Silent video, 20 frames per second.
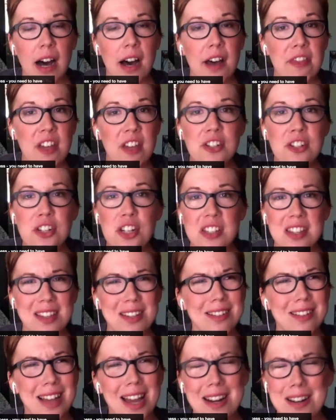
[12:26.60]
than just
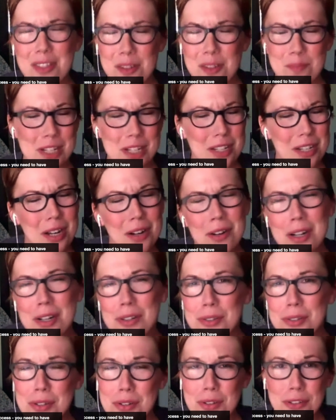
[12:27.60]
the kind of the
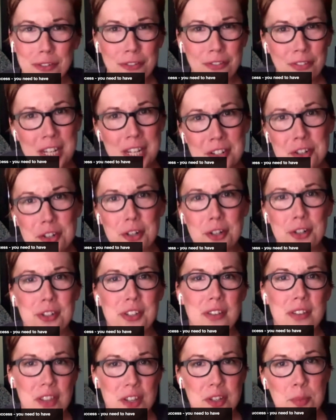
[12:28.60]
materials or the features
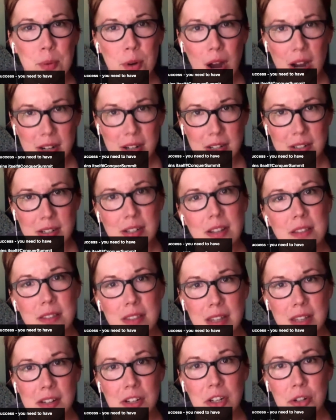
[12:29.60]
of this product
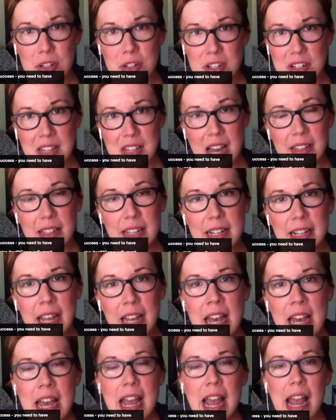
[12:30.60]
that you're selling.
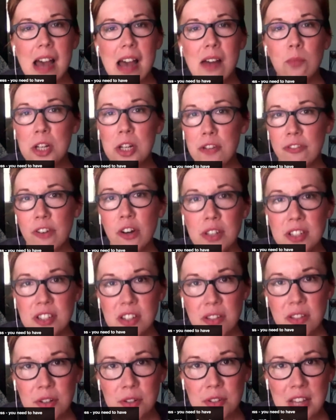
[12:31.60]
And when you focus
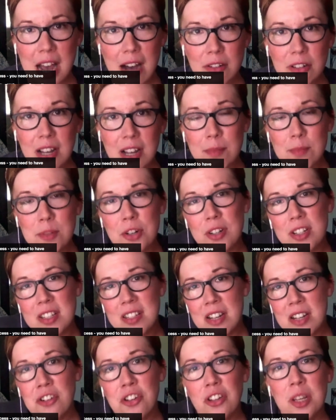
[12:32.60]
on those outcomes, you're
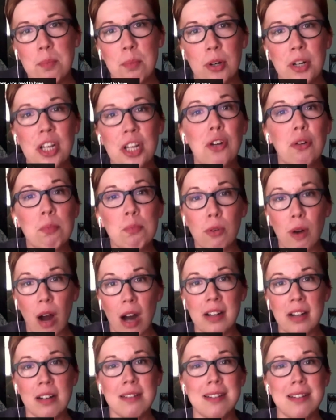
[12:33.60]
essentially putting your
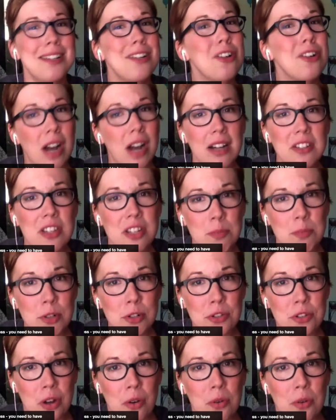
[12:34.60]
product in your
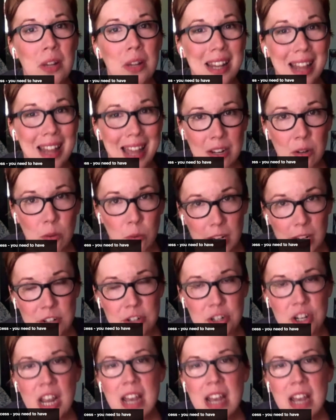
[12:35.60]
customer's own language.